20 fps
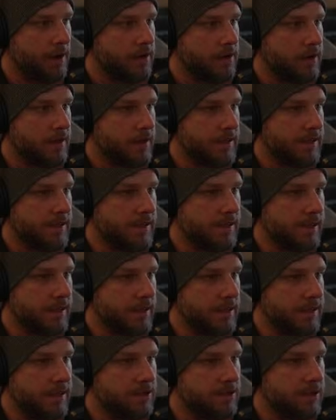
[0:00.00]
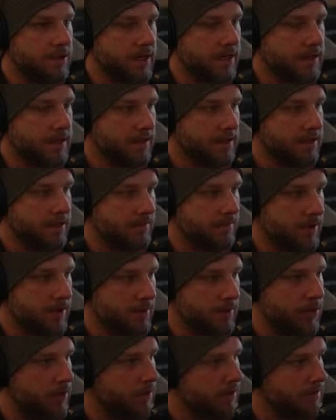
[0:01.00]
of this is interesting to me
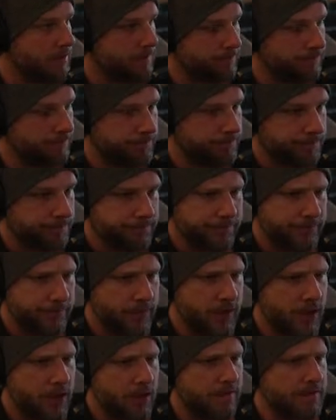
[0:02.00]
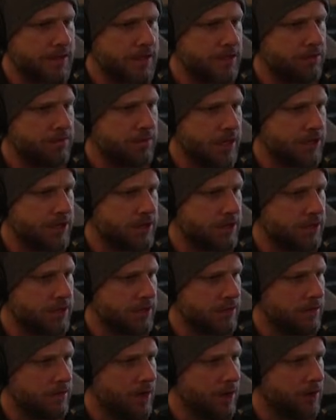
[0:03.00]
because, obviously Russia's
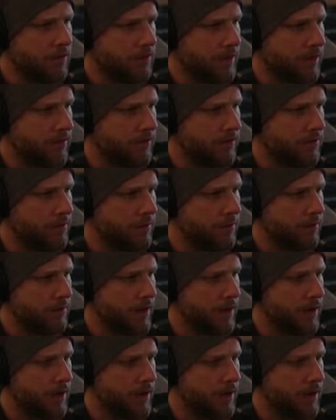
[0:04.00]
going through